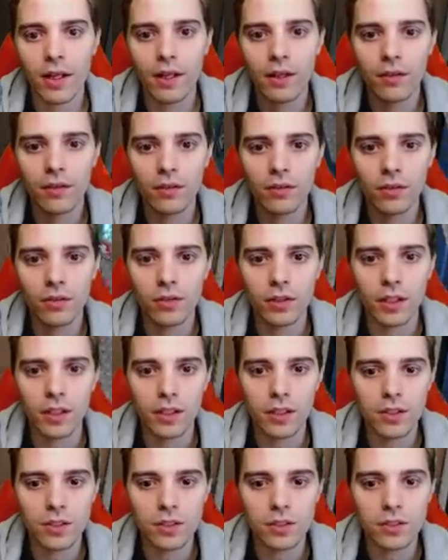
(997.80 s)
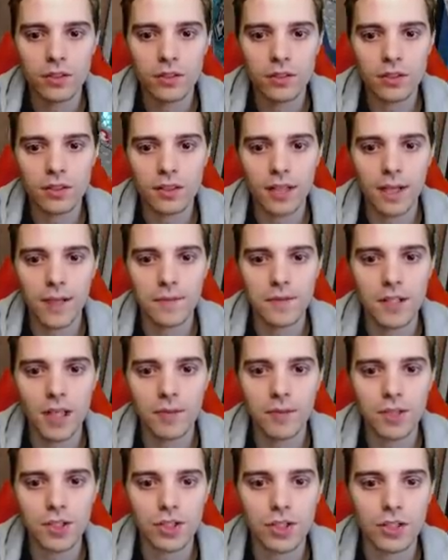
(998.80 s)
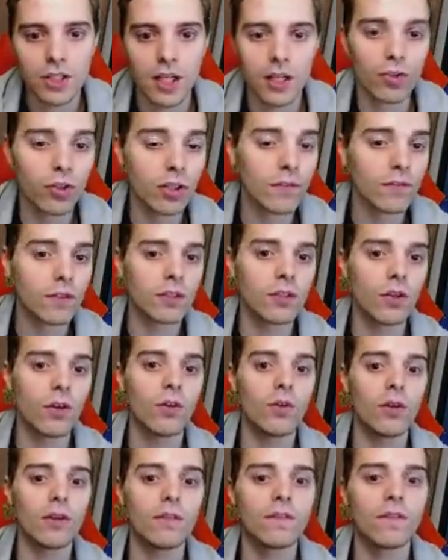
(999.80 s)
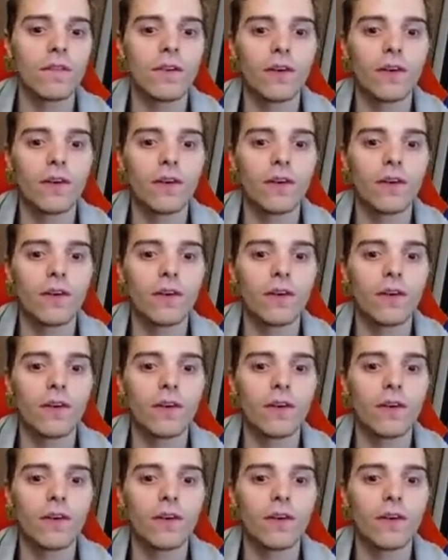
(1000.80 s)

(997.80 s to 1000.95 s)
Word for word: and okay he just slaps damage I don't even know if